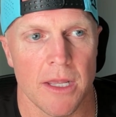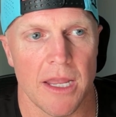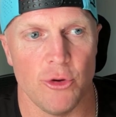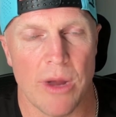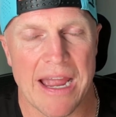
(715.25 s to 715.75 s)

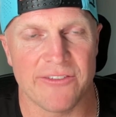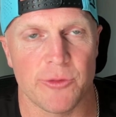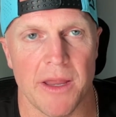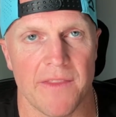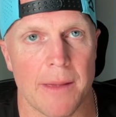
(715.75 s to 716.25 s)
And you have to
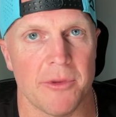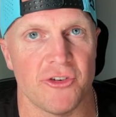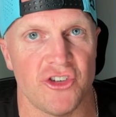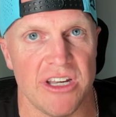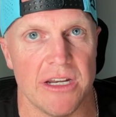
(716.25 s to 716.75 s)
be on that
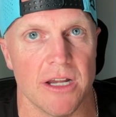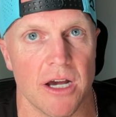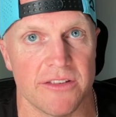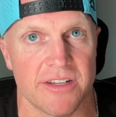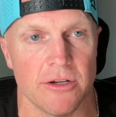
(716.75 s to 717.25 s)
machine
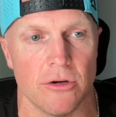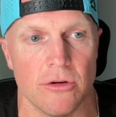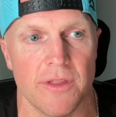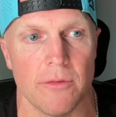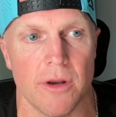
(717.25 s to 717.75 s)

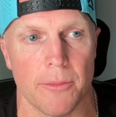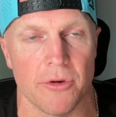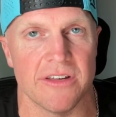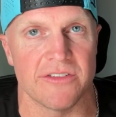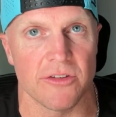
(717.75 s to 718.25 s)
until the
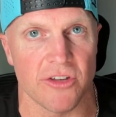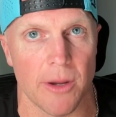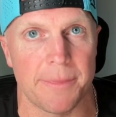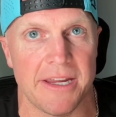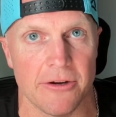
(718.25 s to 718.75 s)
number is
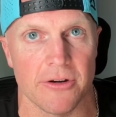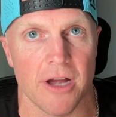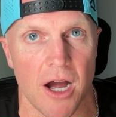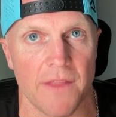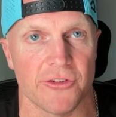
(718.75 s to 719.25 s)
appeared
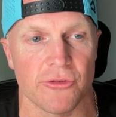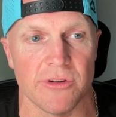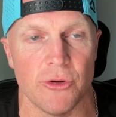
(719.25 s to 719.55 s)
on the screen.